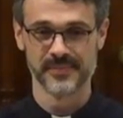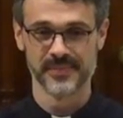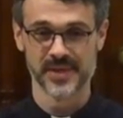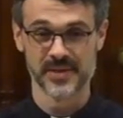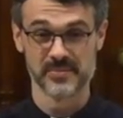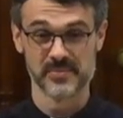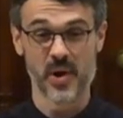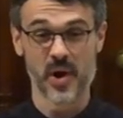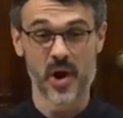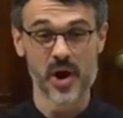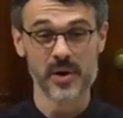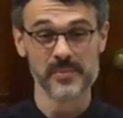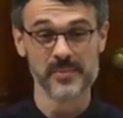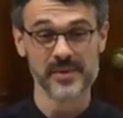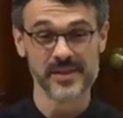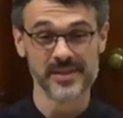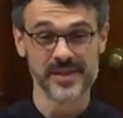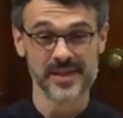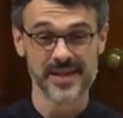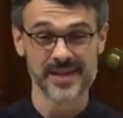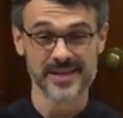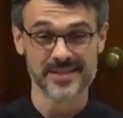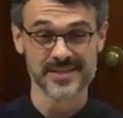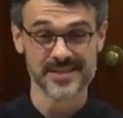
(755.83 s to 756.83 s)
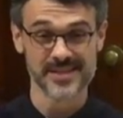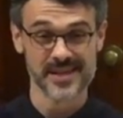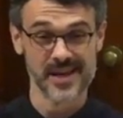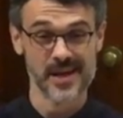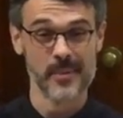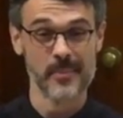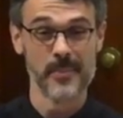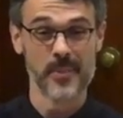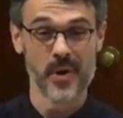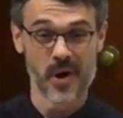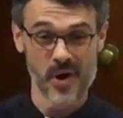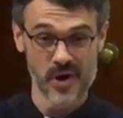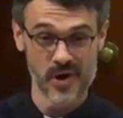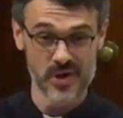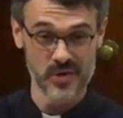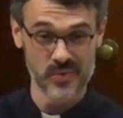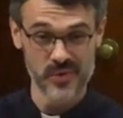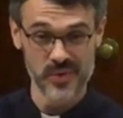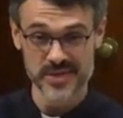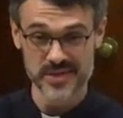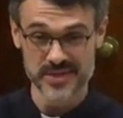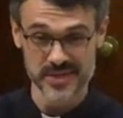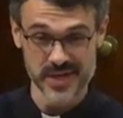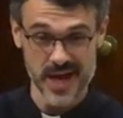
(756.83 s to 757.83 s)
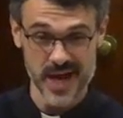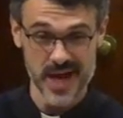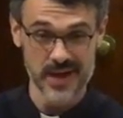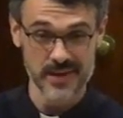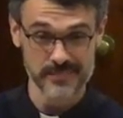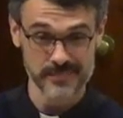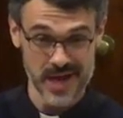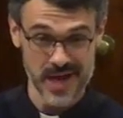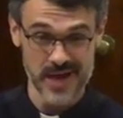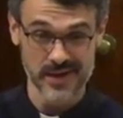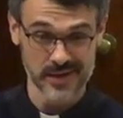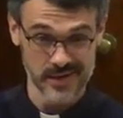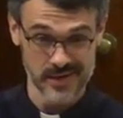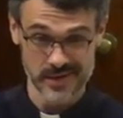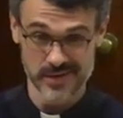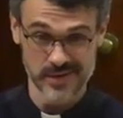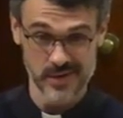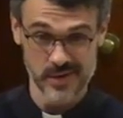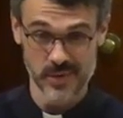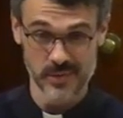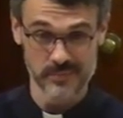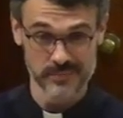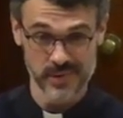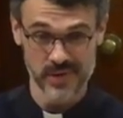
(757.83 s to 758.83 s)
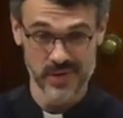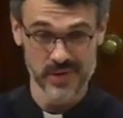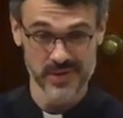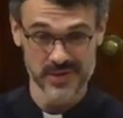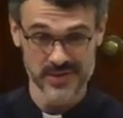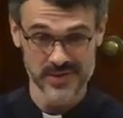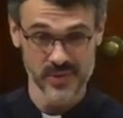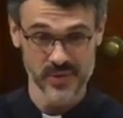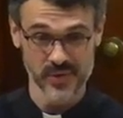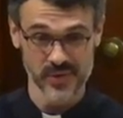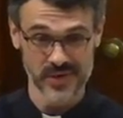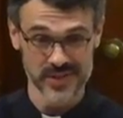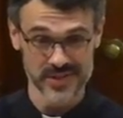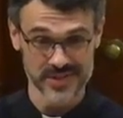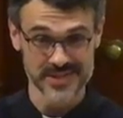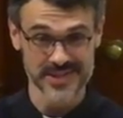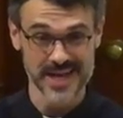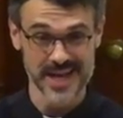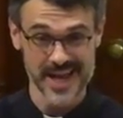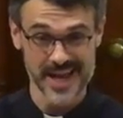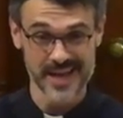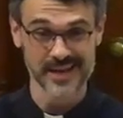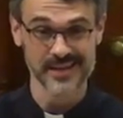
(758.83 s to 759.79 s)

Part of me thinks part of the reason I'm not going to go to purgatory is because I had to